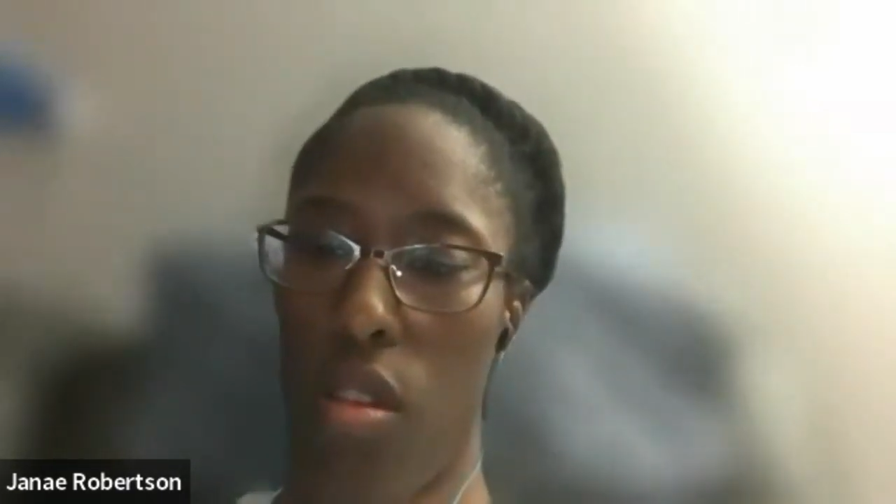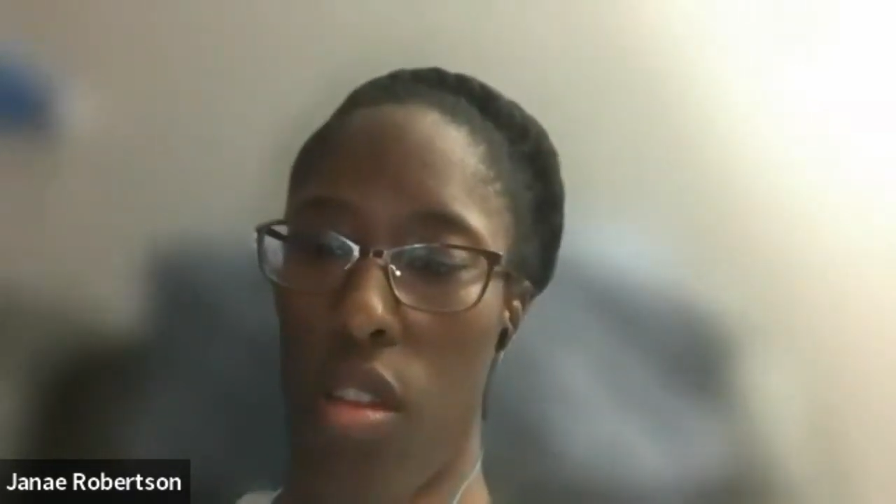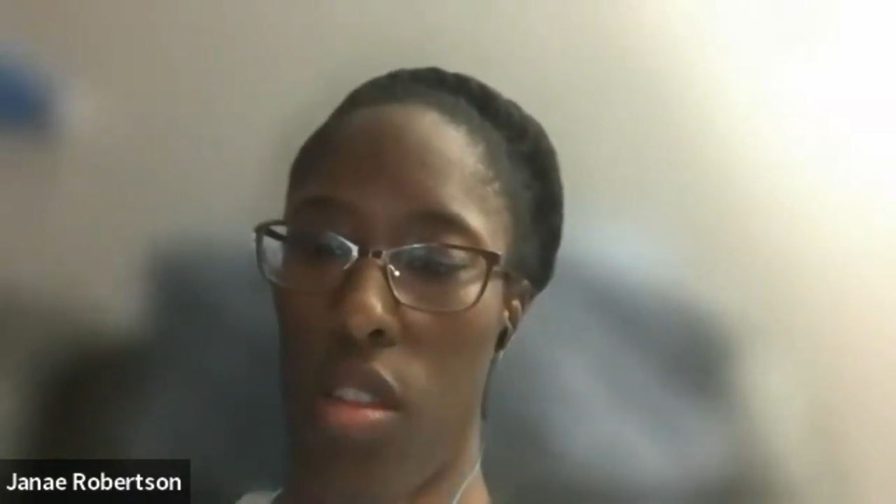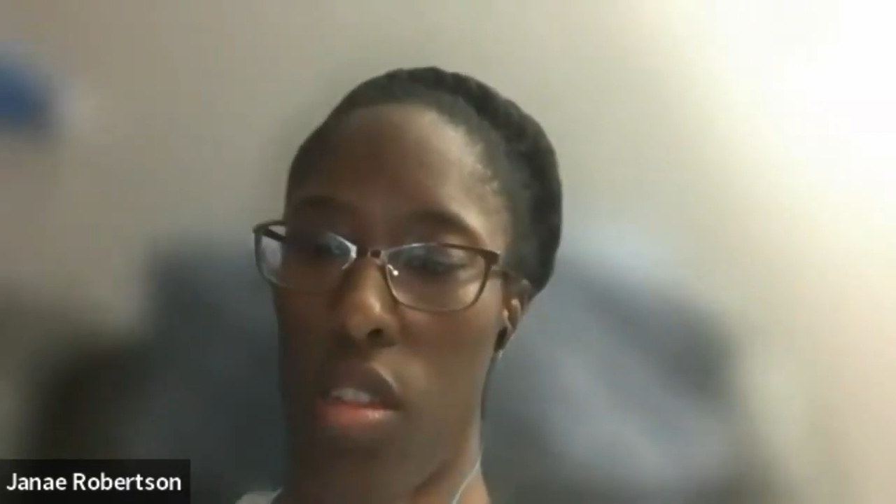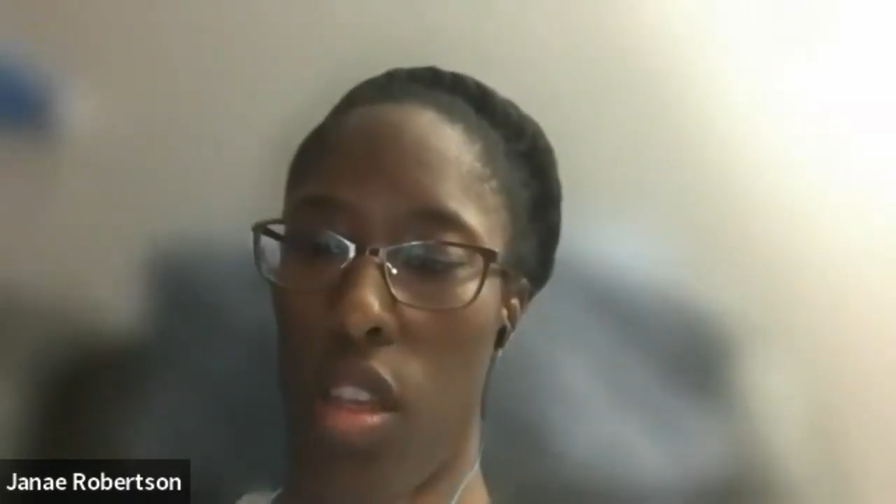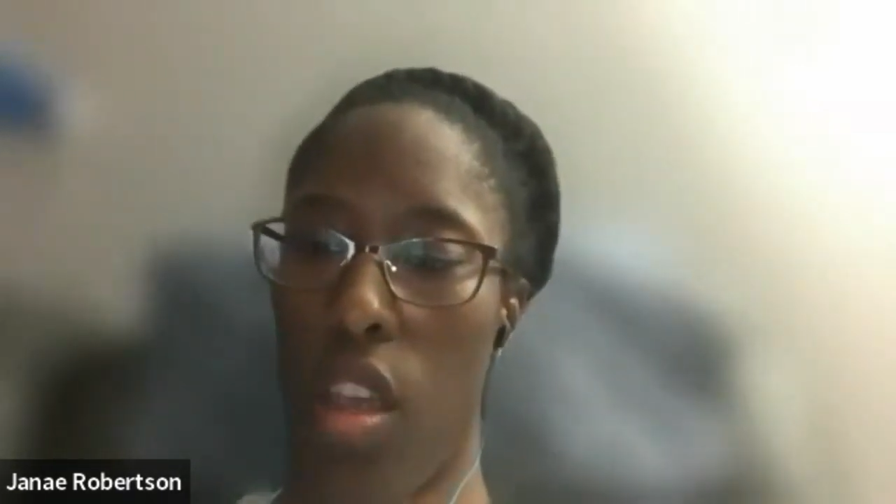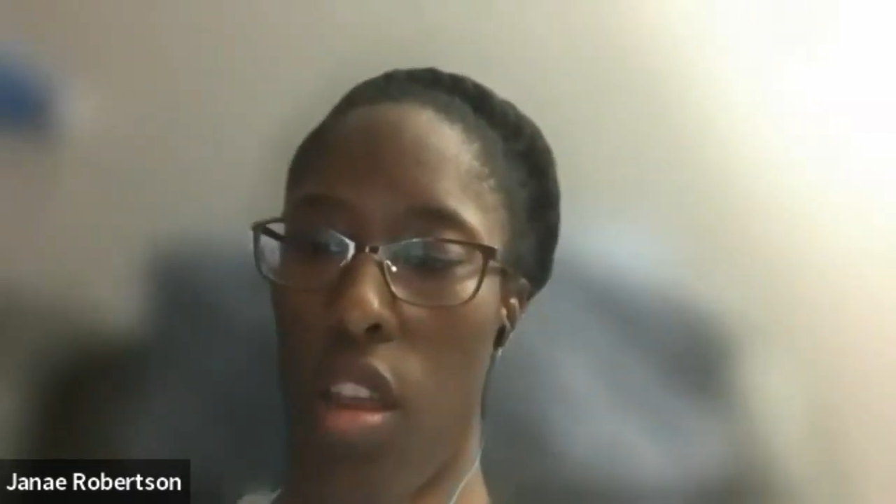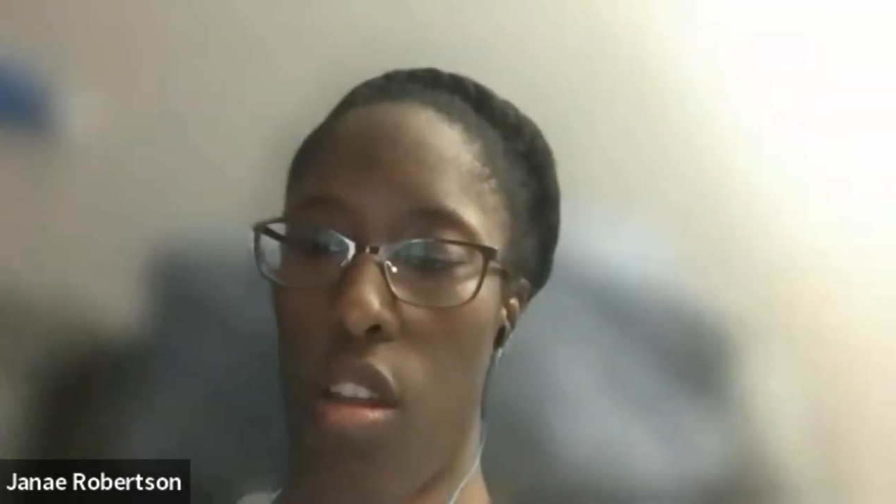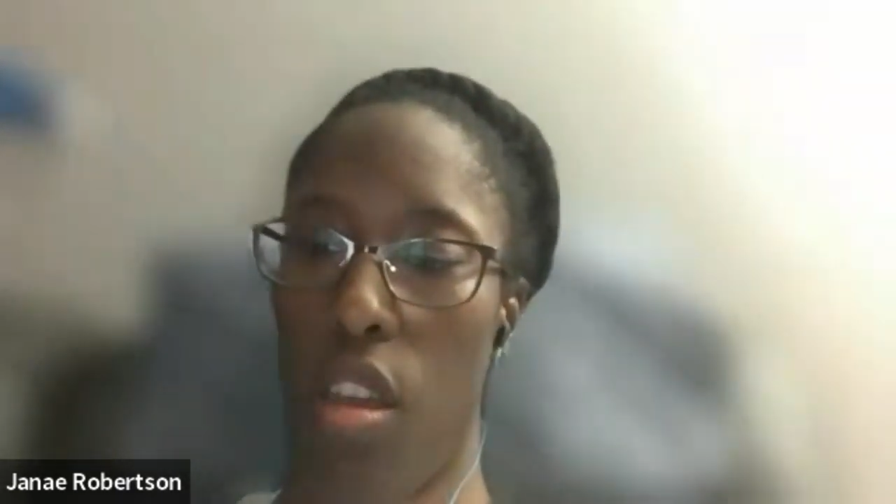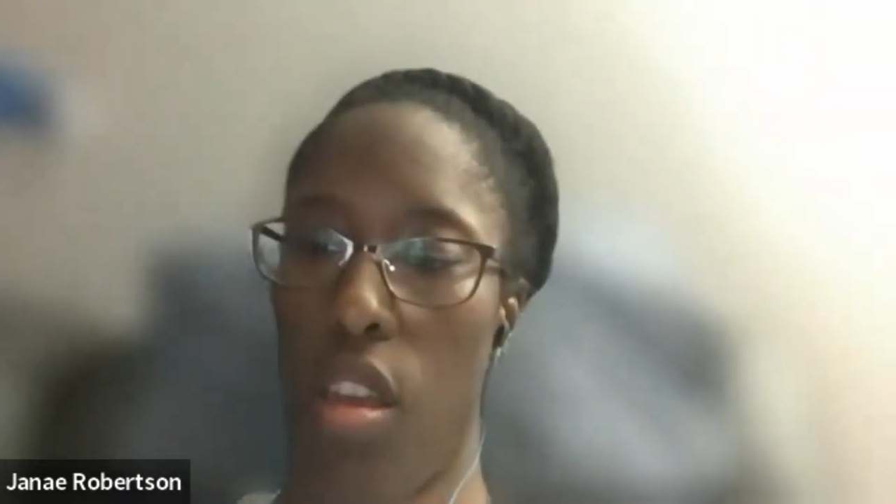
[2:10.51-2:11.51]
in
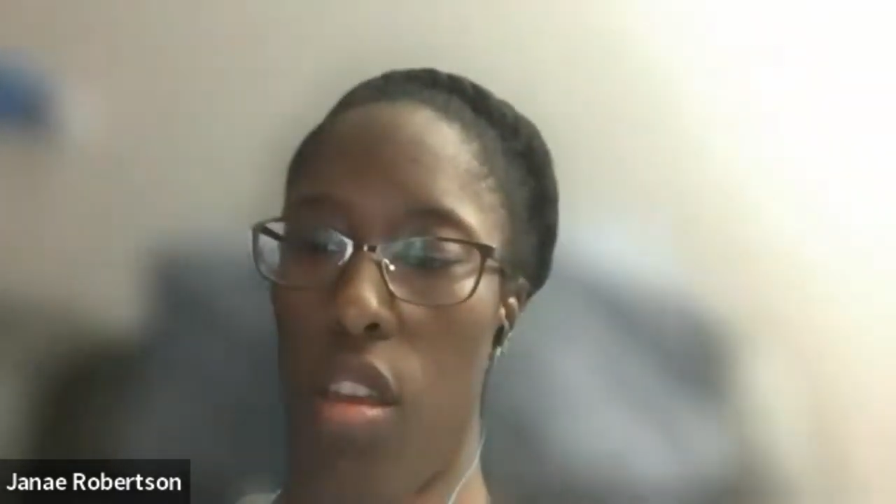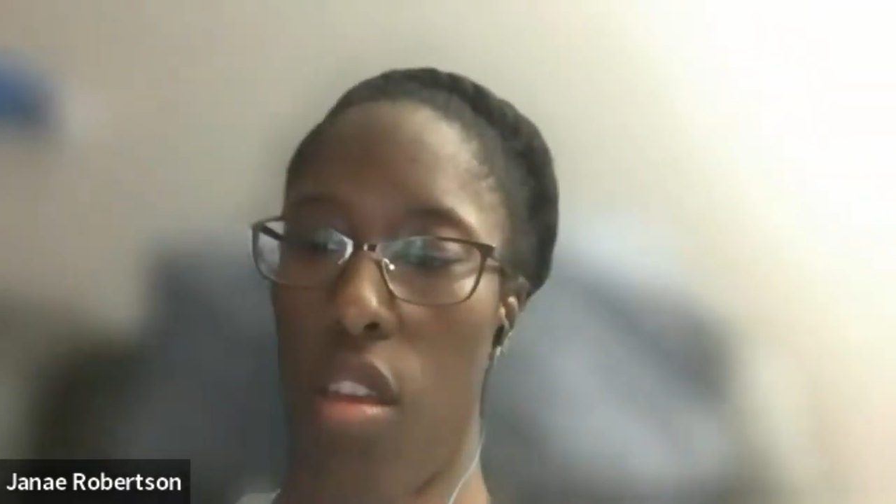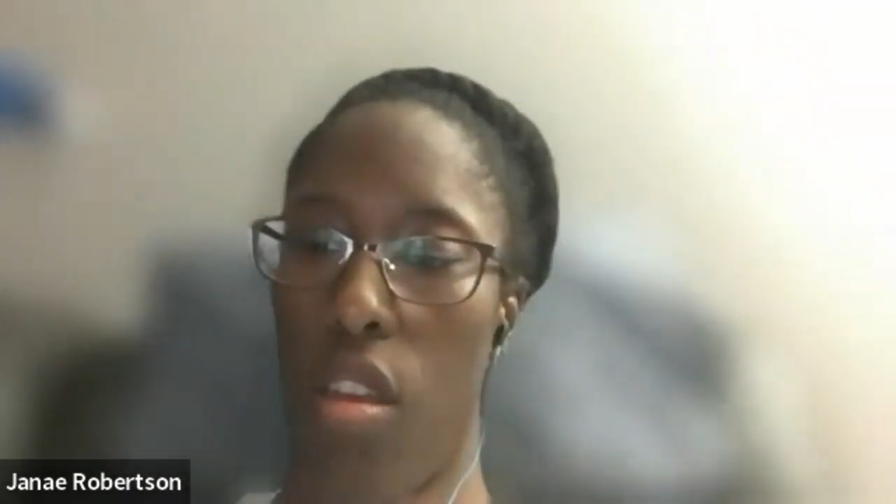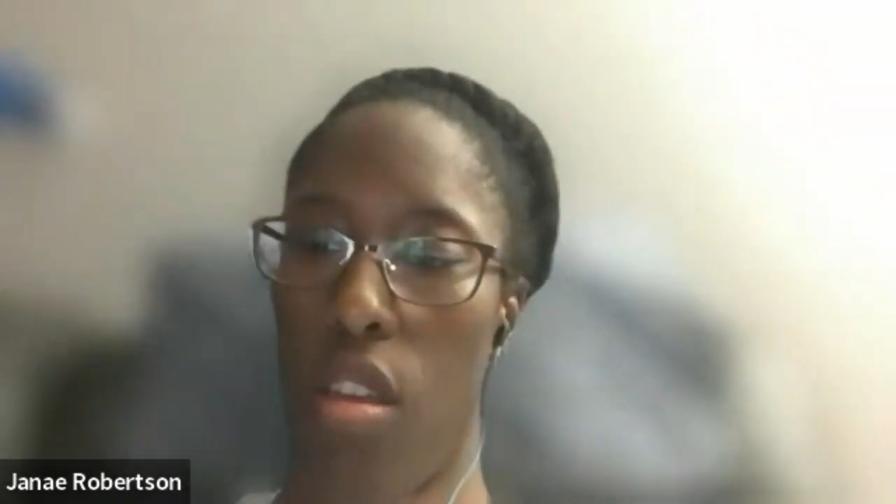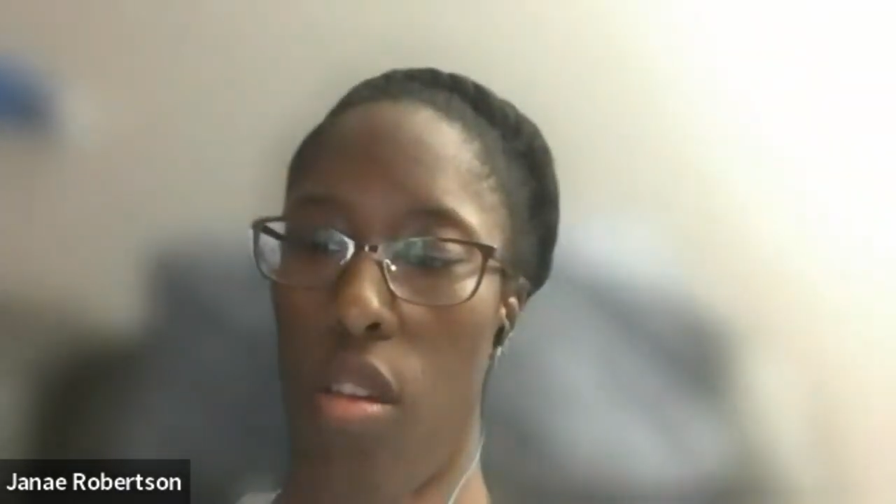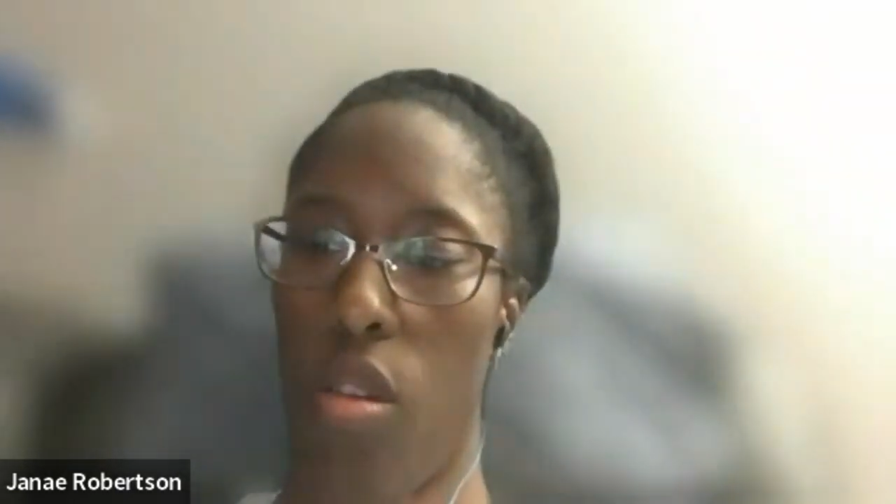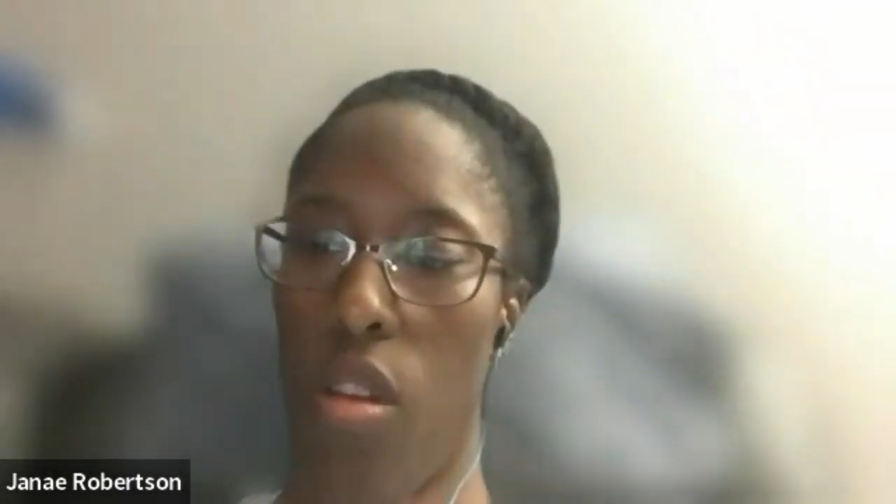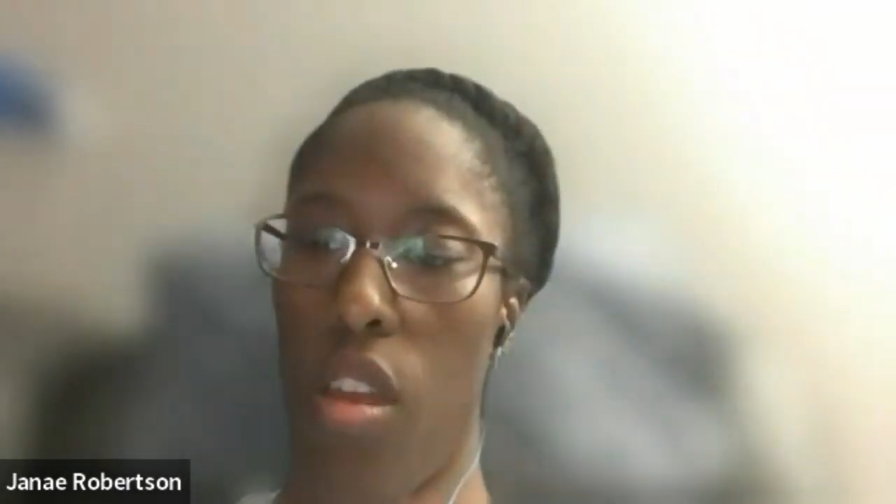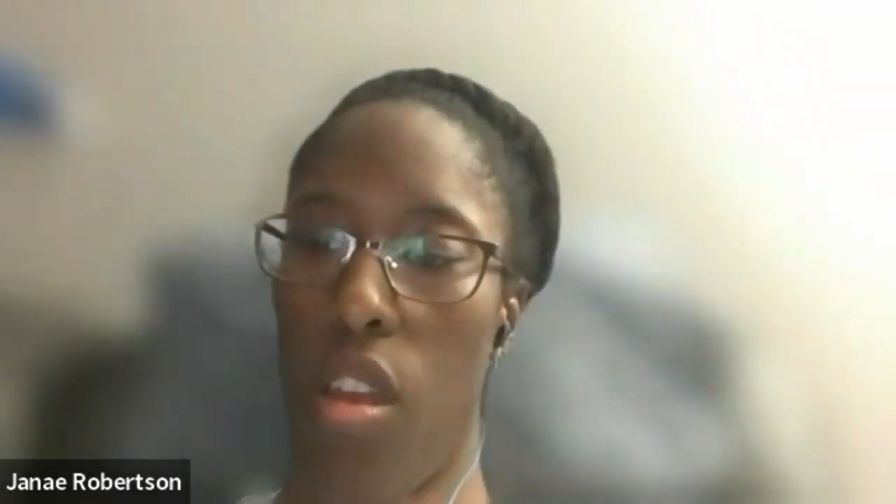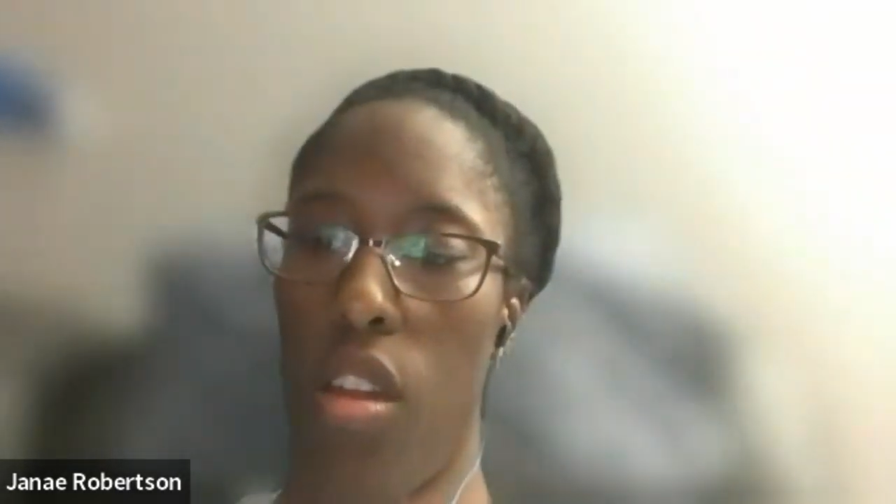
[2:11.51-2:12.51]
security, or
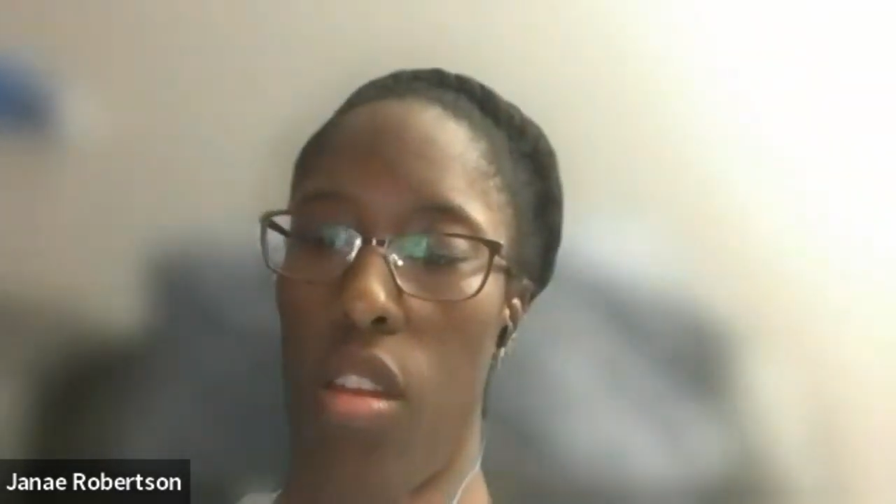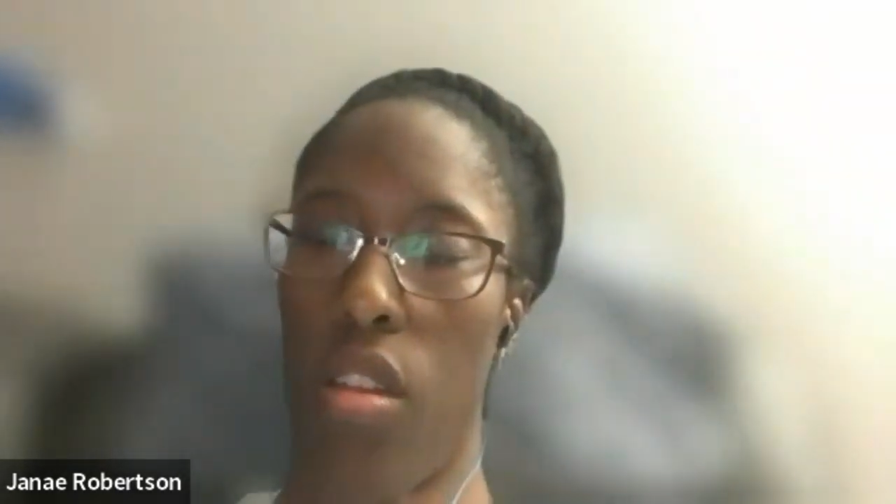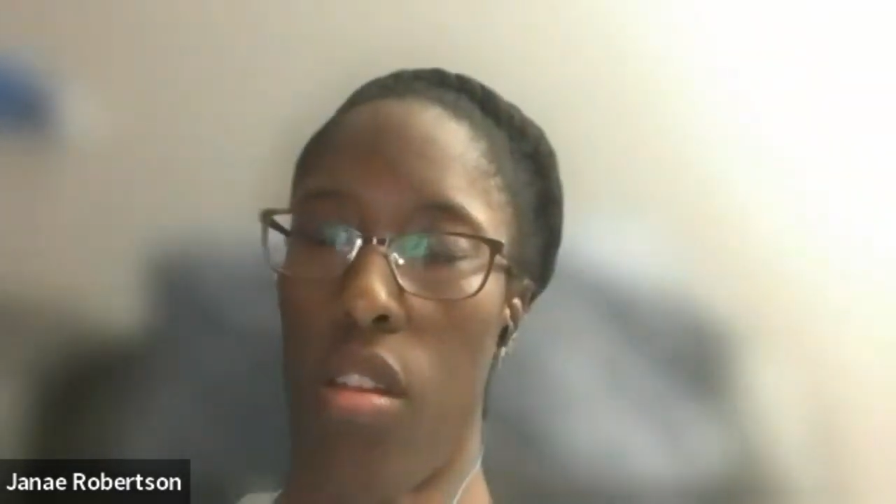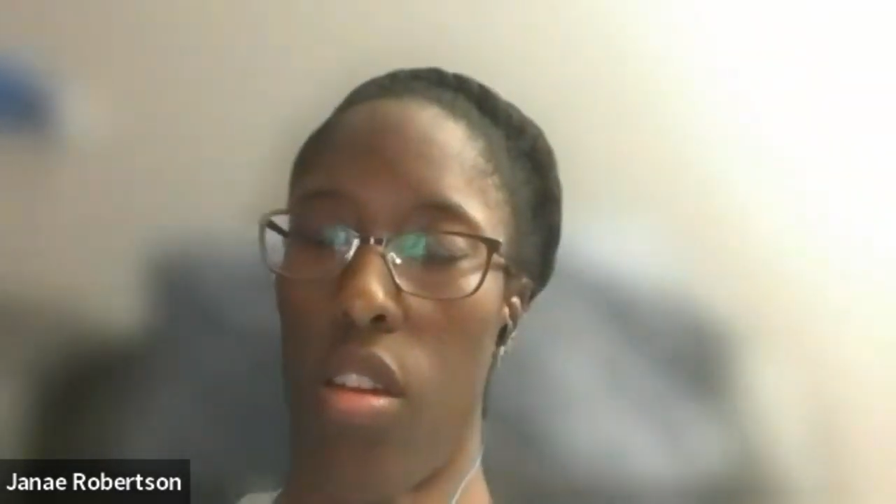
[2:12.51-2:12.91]
in